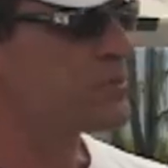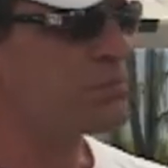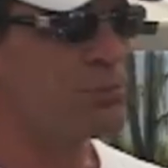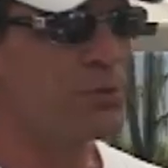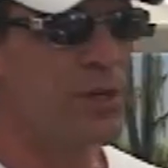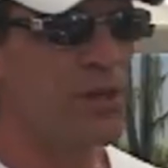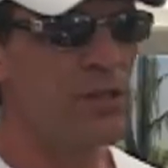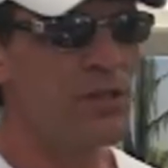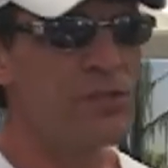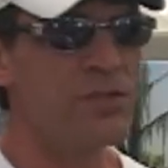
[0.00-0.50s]

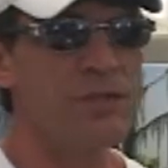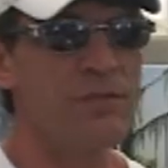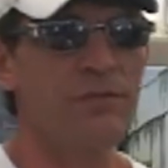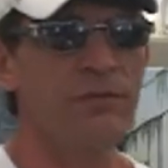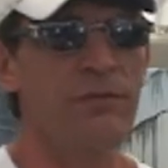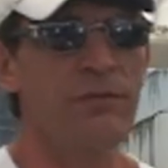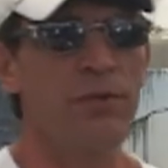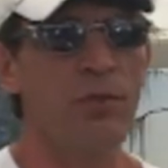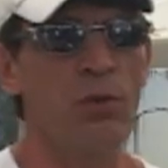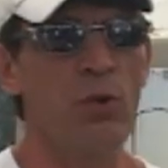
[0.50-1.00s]
Springs of
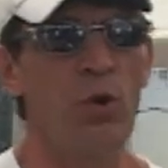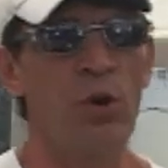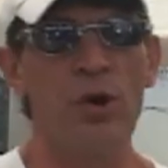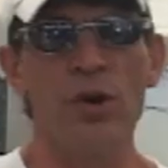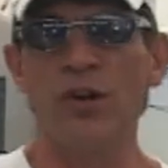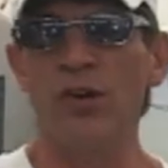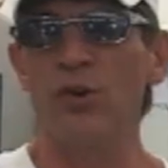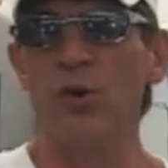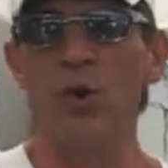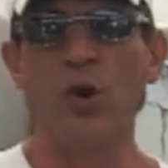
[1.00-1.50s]

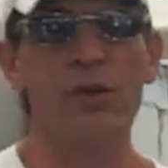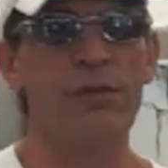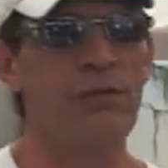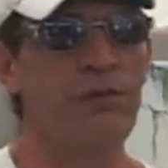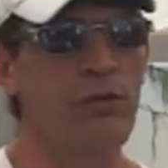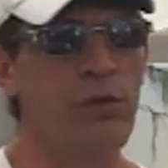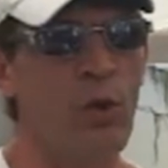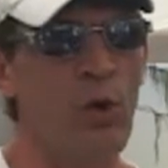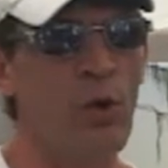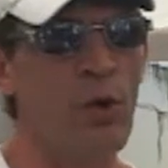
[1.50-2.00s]
Florida, North
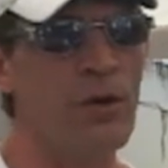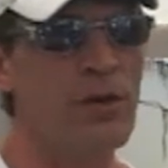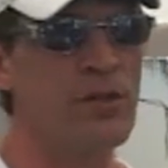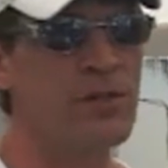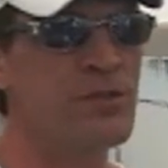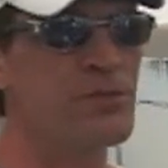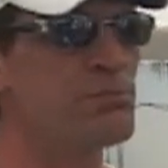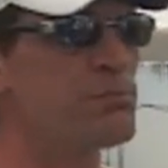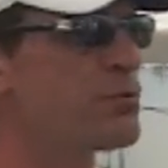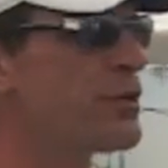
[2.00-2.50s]

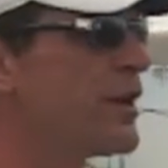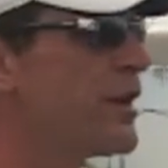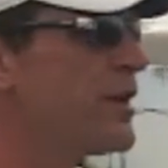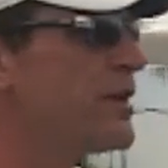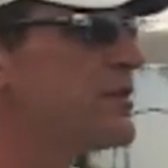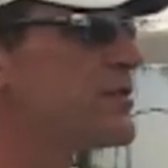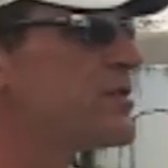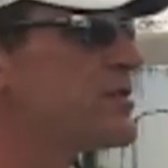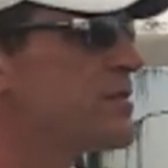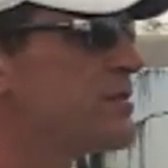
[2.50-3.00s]
Florida
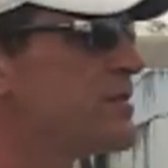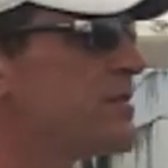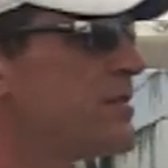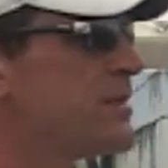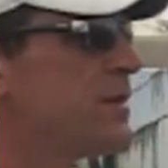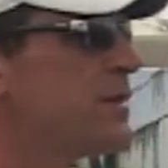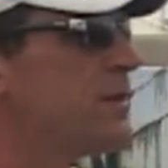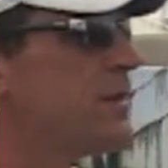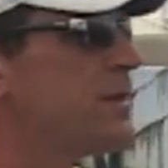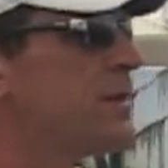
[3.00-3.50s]
Springs.
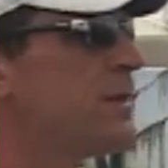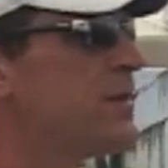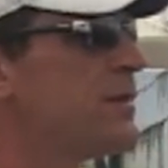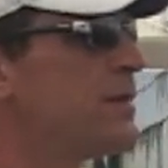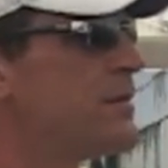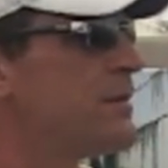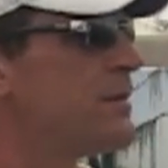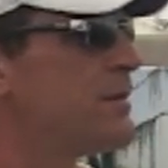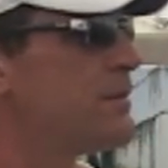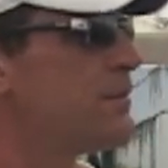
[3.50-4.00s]

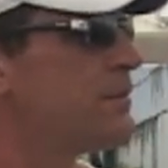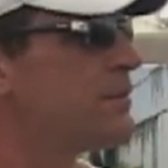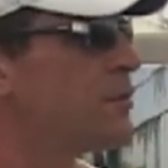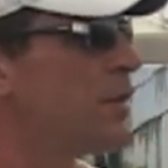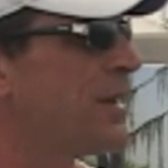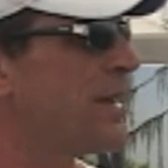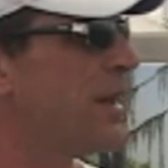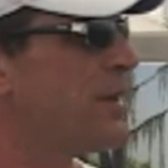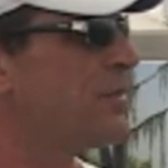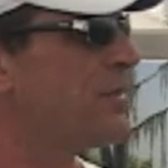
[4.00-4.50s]

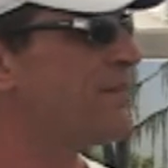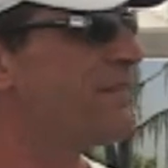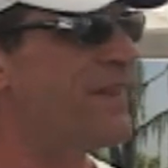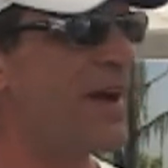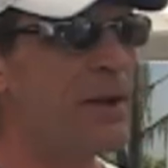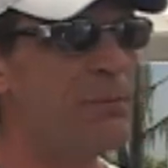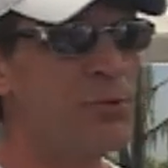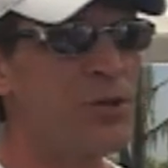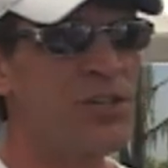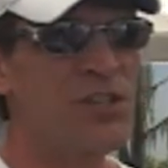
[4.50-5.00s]
Bring out the
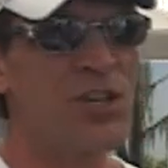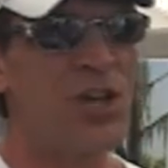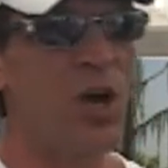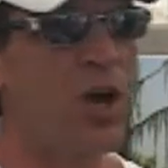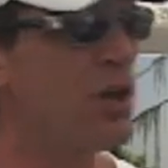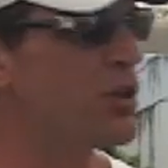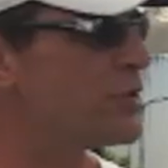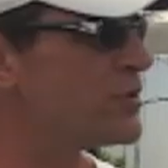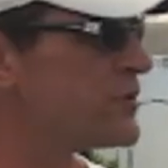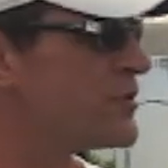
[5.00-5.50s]
vibrant
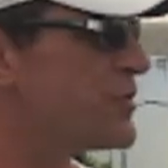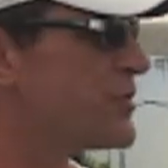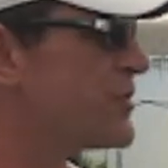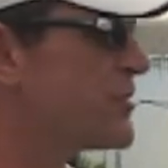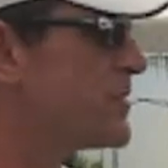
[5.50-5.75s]
colors.